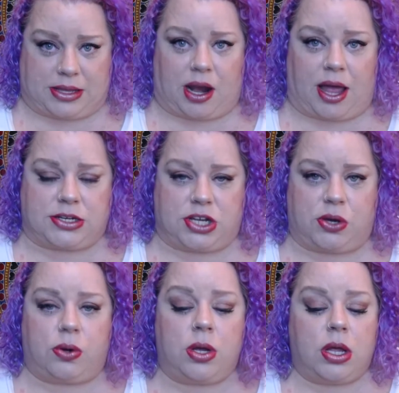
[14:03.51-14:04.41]
than I
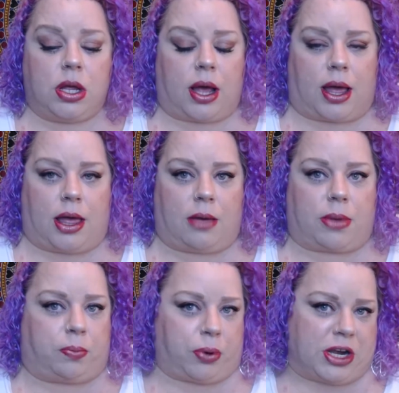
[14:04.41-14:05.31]
do.
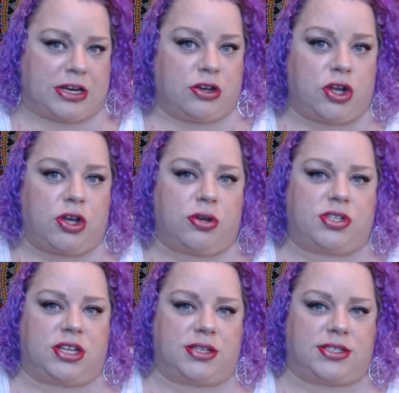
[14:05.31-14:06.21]
I'm pretty new
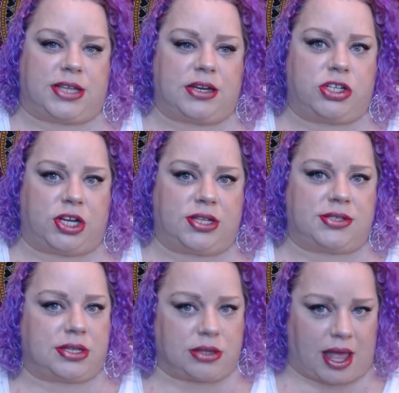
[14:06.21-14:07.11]
to the
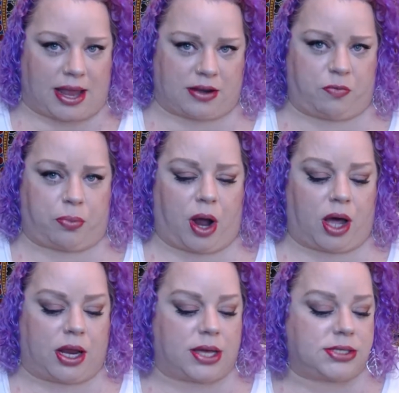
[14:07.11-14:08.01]
SeneGence line of
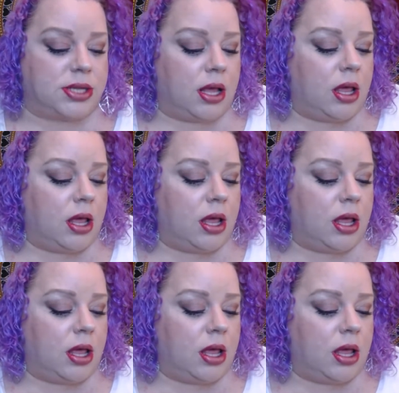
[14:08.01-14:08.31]
products.